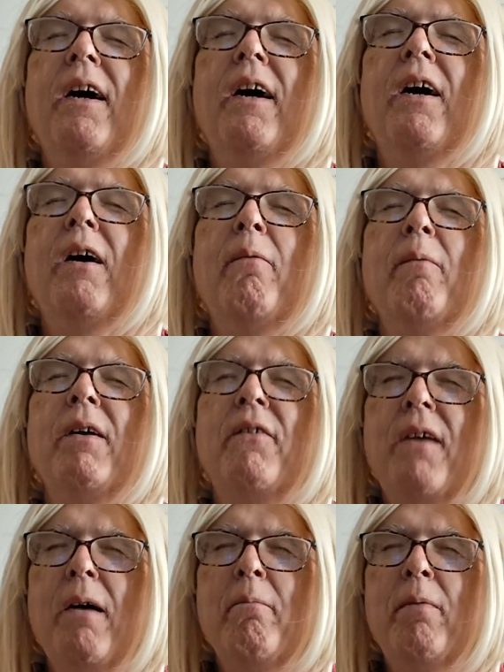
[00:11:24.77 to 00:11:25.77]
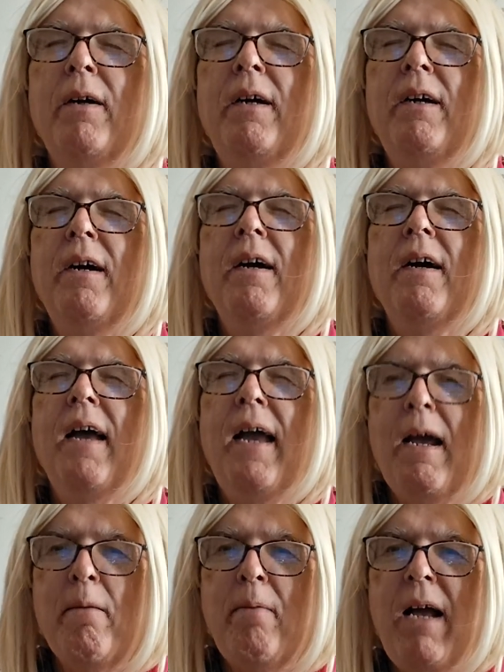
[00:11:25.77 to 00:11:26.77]
assembly,
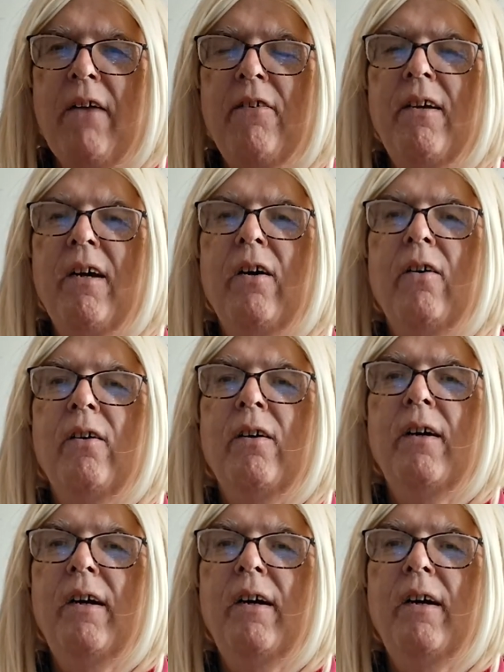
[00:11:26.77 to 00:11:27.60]
and Pascal.